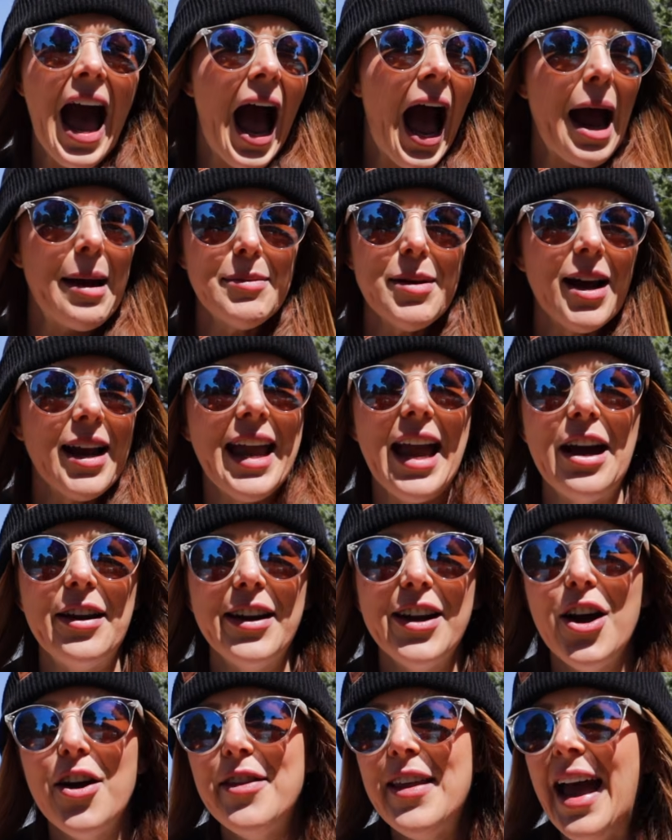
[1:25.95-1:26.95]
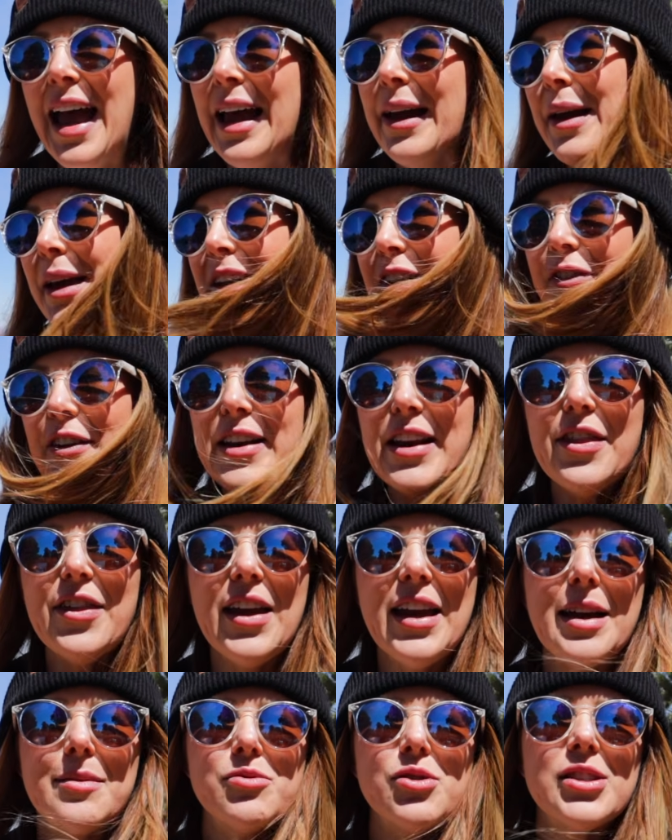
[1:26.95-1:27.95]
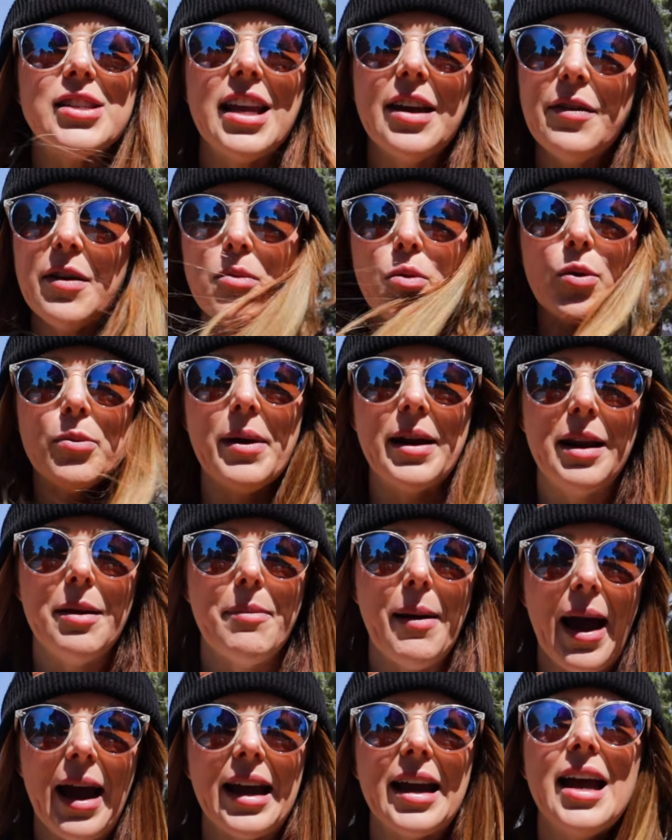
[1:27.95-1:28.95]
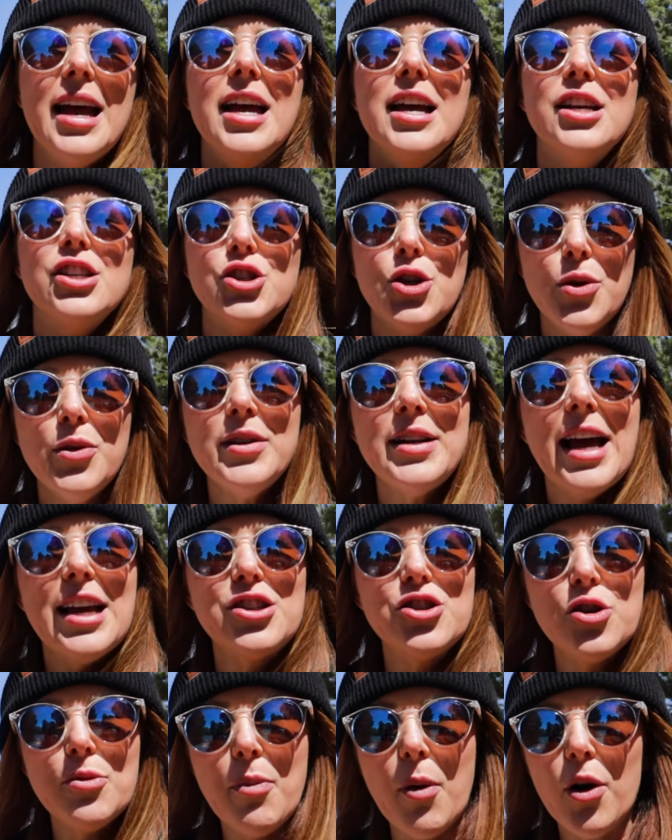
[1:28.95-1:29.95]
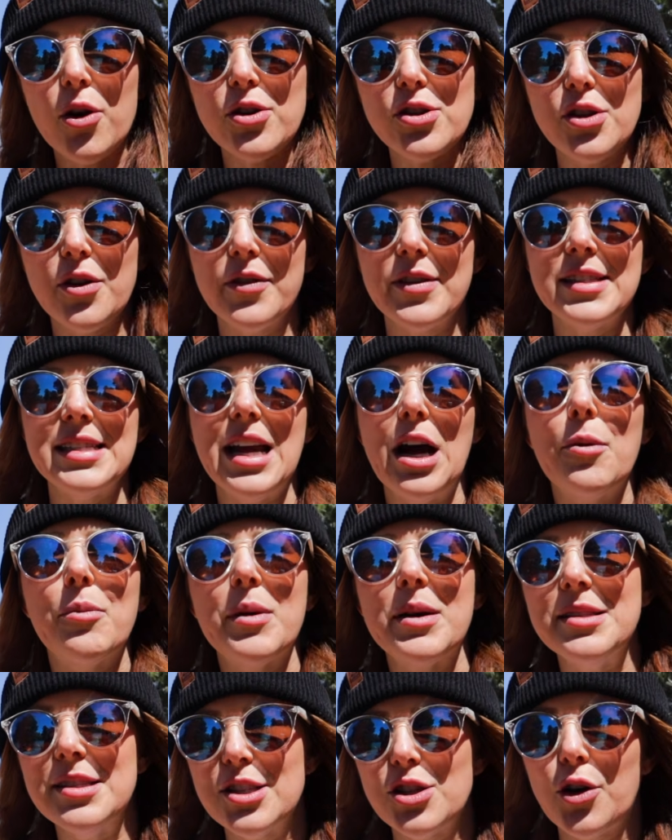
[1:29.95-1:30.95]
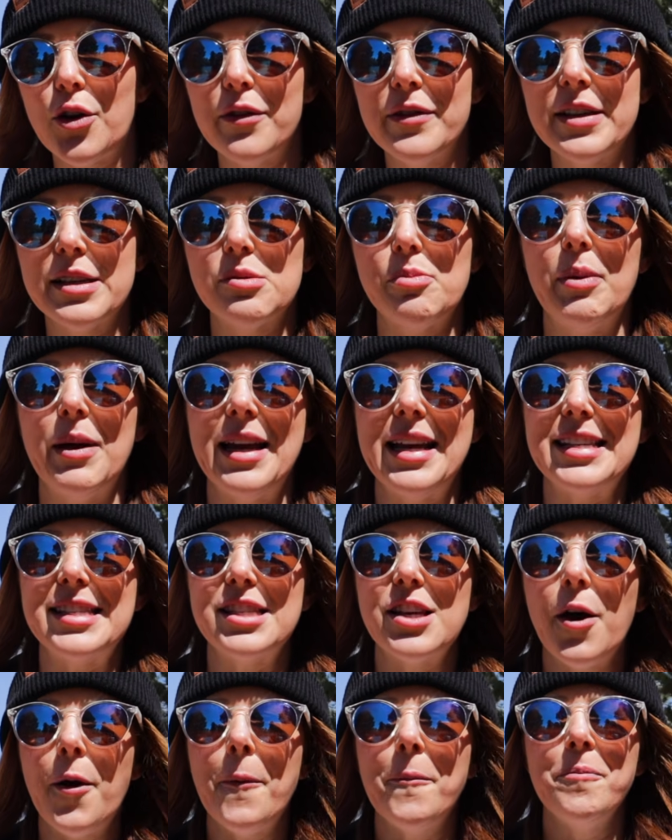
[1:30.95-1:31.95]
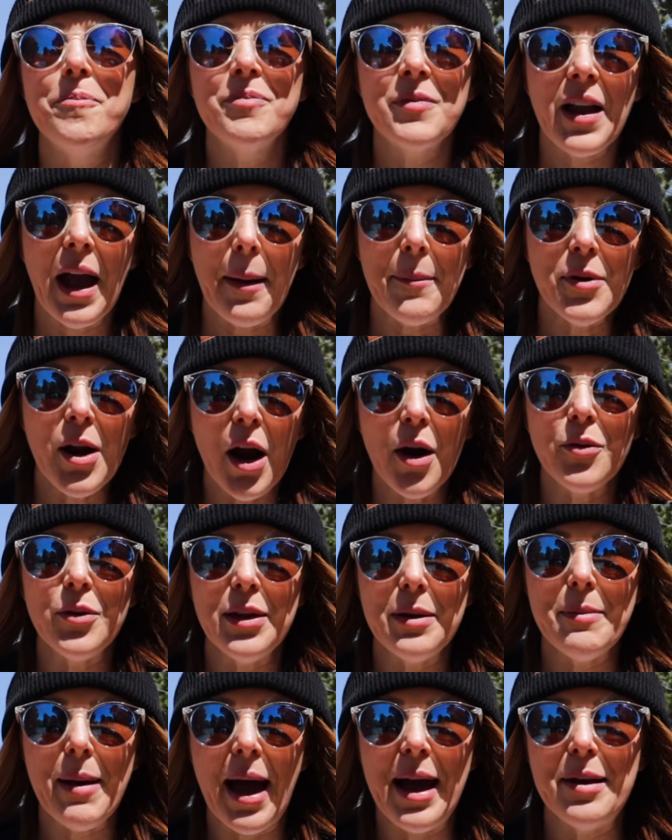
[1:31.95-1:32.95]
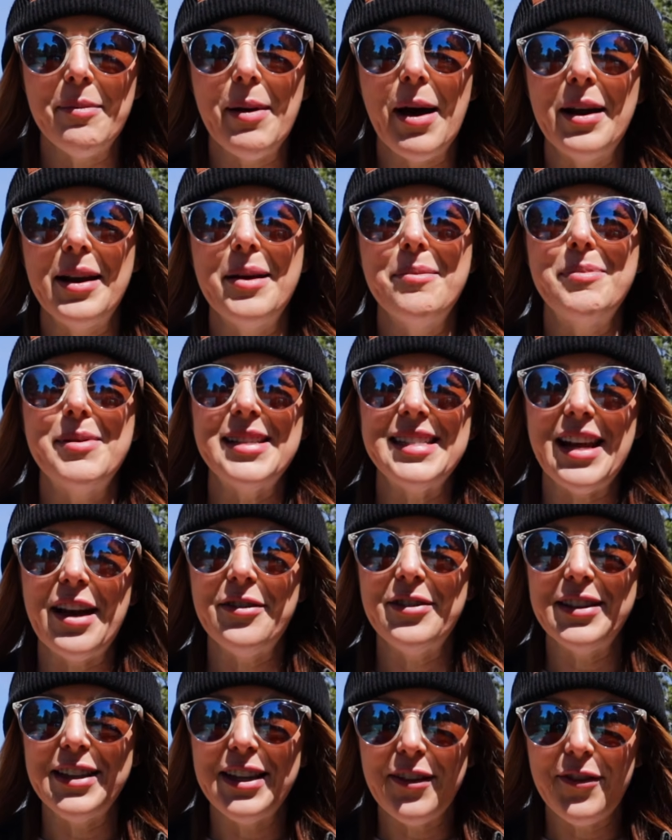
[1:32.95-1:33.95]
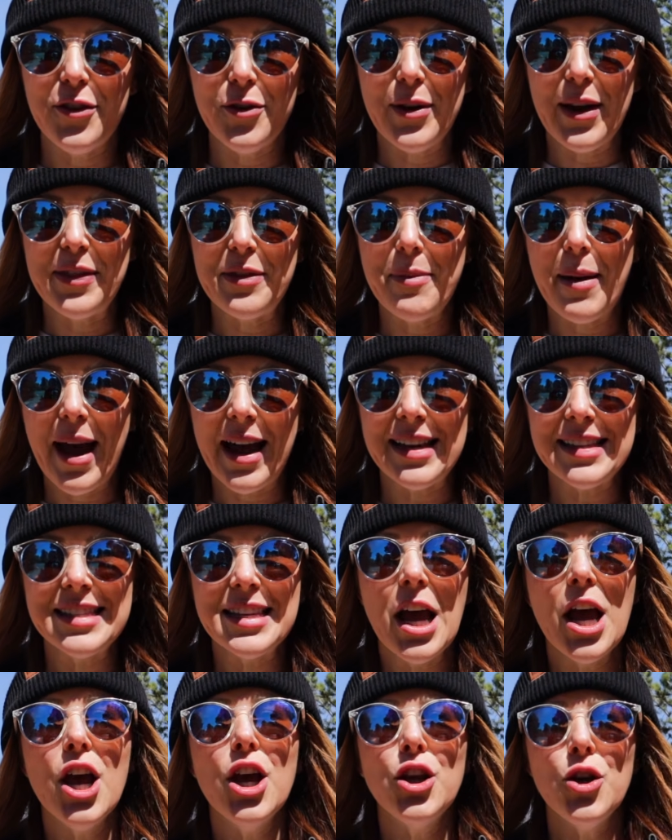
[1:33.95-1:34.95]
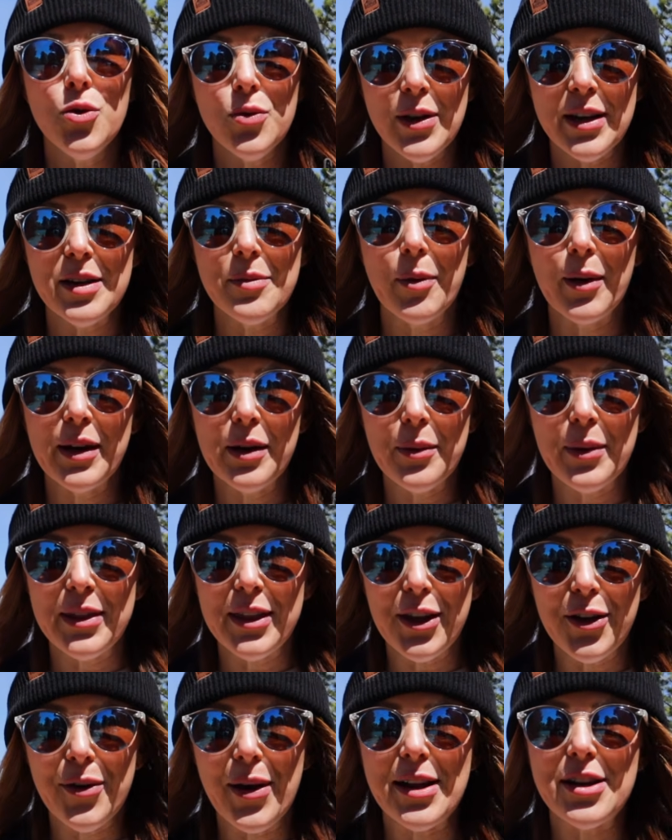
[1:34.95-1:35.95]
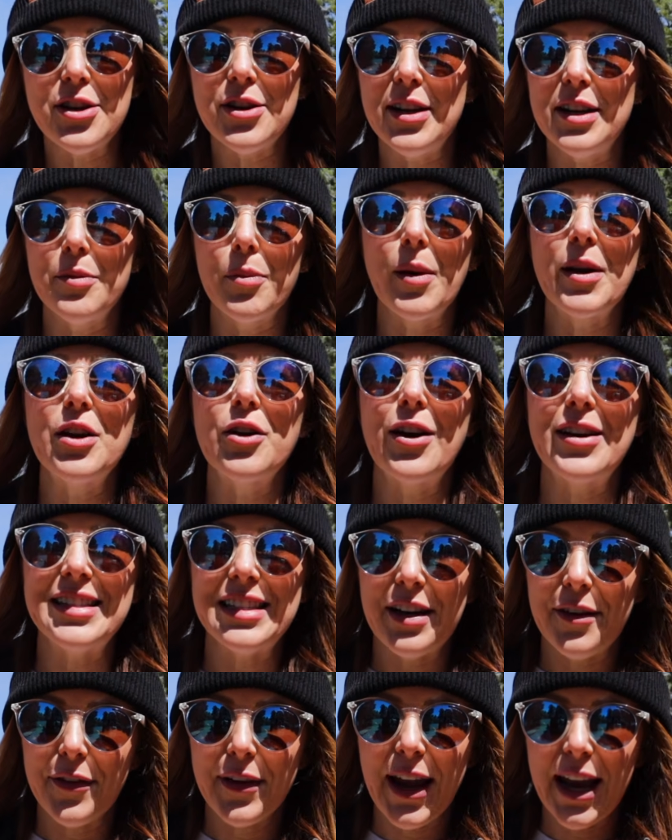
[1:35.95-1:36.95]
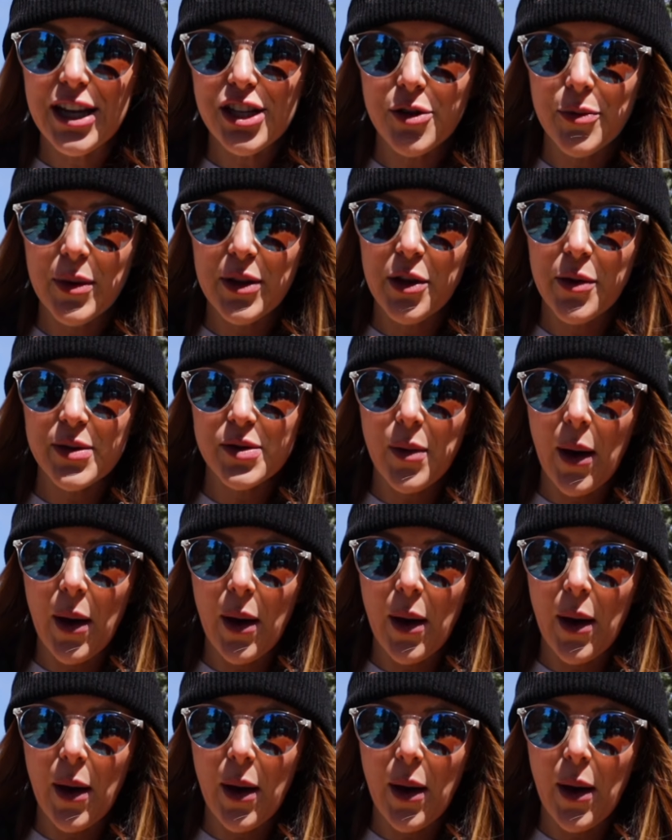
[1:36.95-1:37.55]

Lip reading: I'm not counting on that. And if anything, I'm just giving more money back to the National Park Service to help conserve this place. So I'm not really mad about it, but definitely if you get the pass, you need to bring it with you, and you need to bring your identification with you as